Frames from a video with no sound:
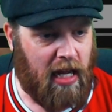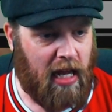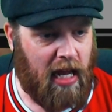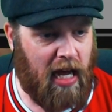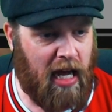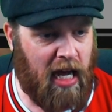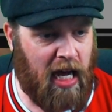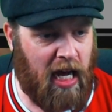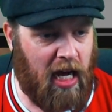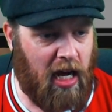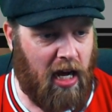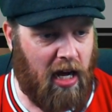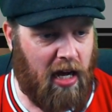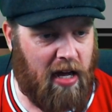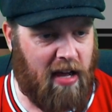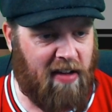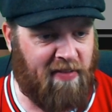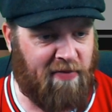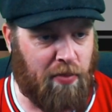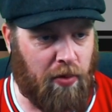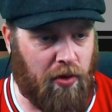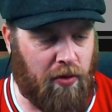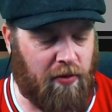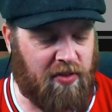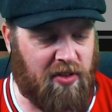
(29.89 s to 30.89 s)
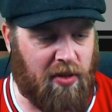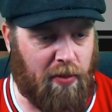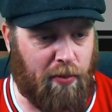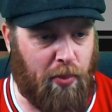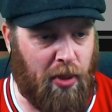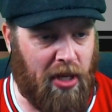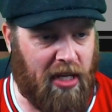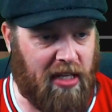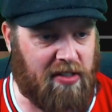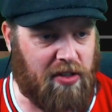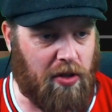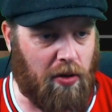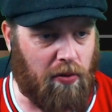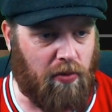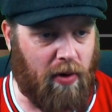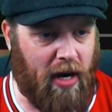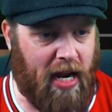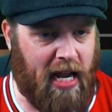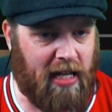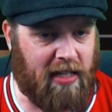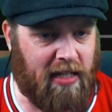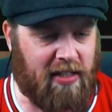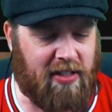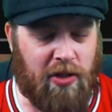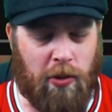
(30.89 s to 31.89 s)
I have moved some picks
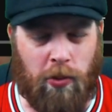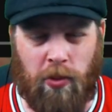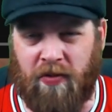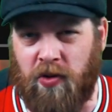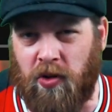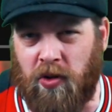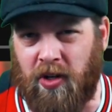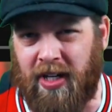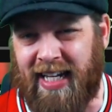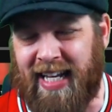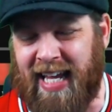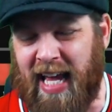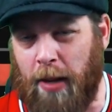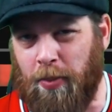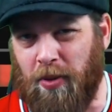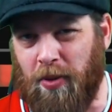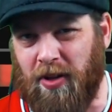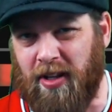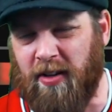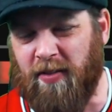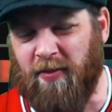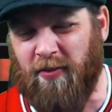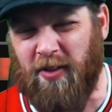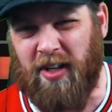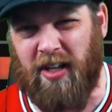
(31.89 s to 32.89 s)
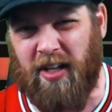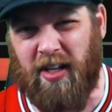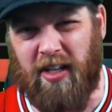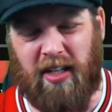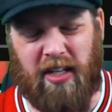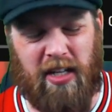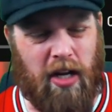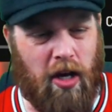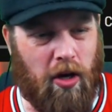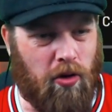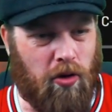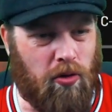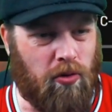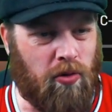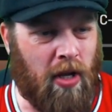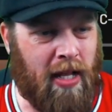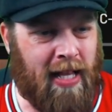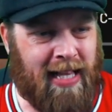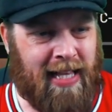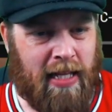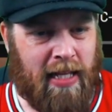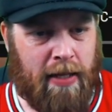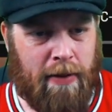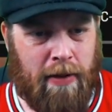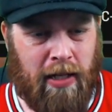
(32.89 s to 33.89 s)
around, so we've got a couple of,
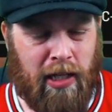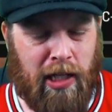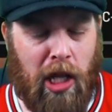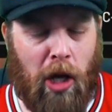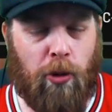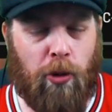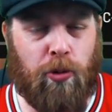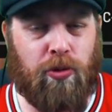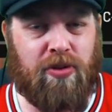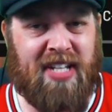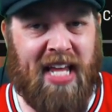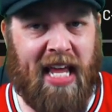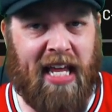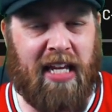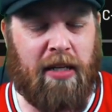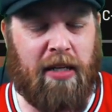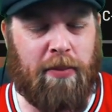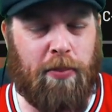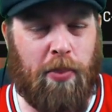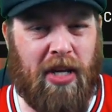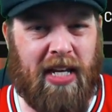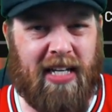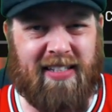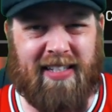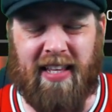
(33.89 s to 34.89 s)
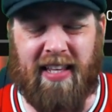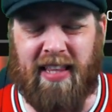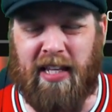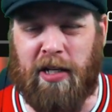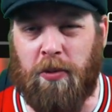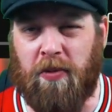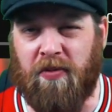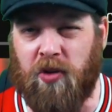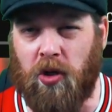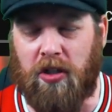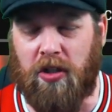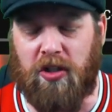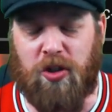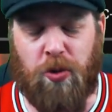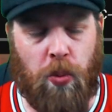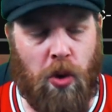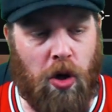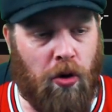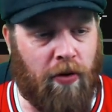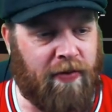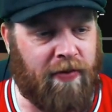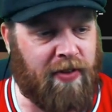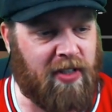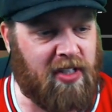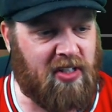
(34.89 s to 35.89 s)
low team picks. I think we've got
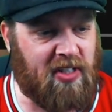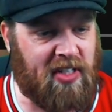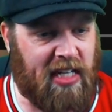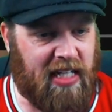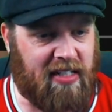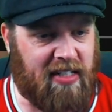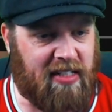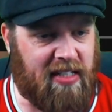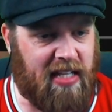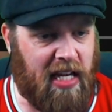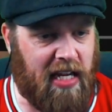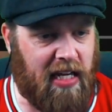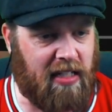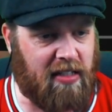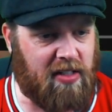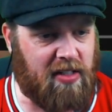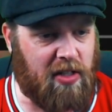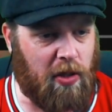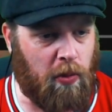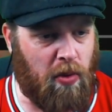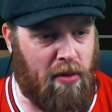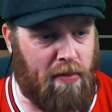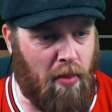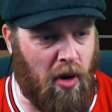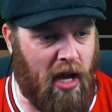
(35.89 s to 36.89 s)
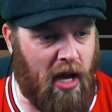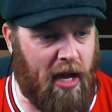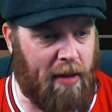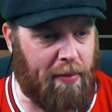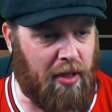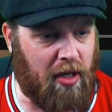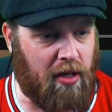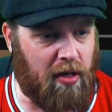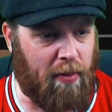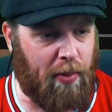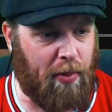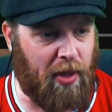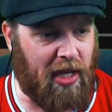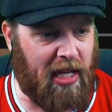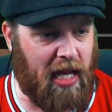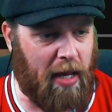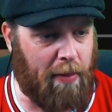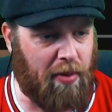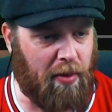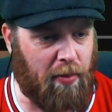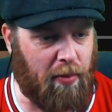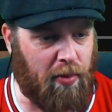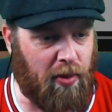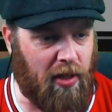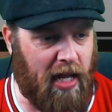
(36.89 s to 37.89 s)
12 and 16, so we might be able to pick
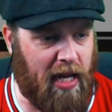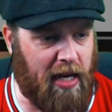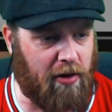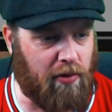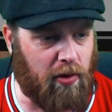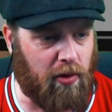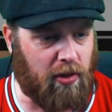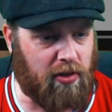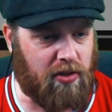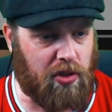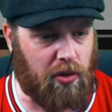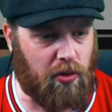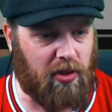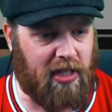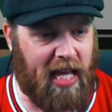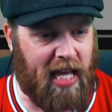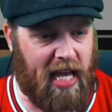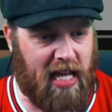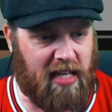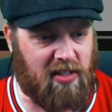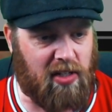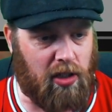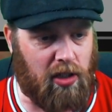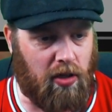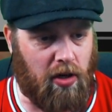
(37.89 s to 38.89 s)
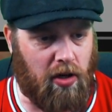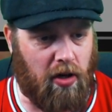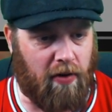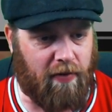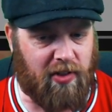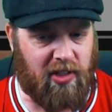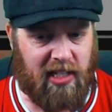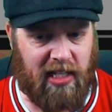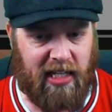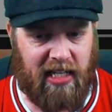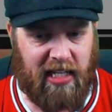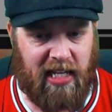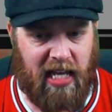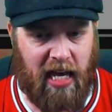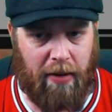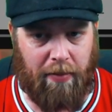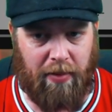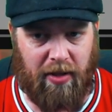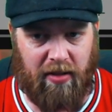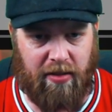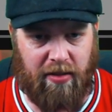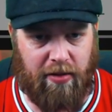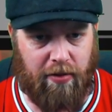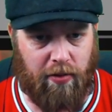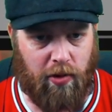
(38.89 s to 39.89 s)
up a player or two. Kazalon obviously
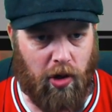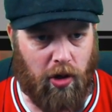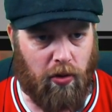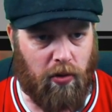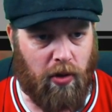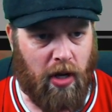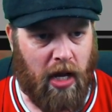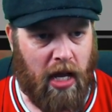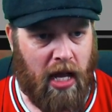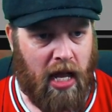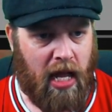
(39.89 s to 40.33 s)
coming through.